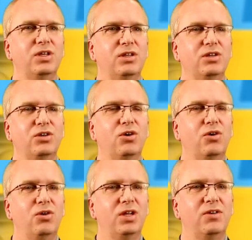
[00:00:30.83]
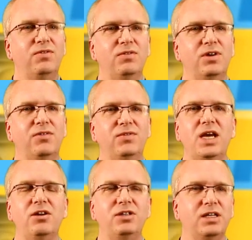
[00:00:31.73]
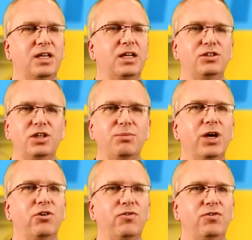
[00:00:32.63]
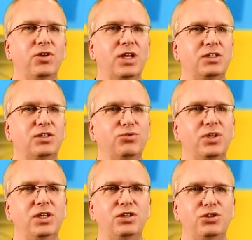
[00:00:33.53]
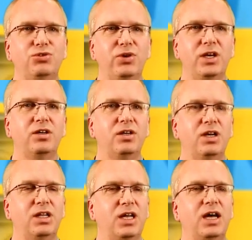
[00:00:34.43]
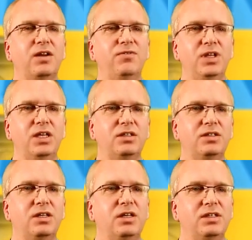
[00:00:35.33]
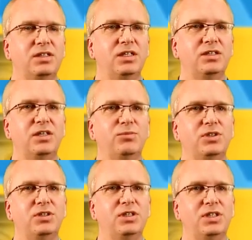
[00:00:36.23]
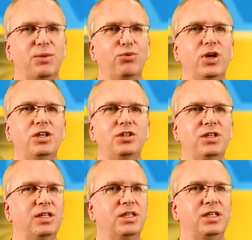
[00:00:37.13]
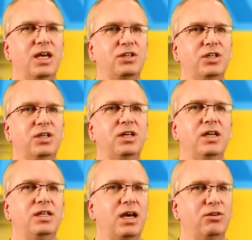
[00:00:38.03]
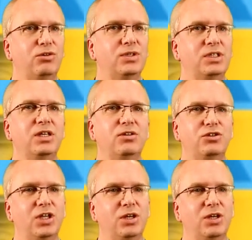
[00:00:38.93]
the goal of nanotechnology and microfluidics is really to shrink a lot of these systems, the separation and detection, down to a single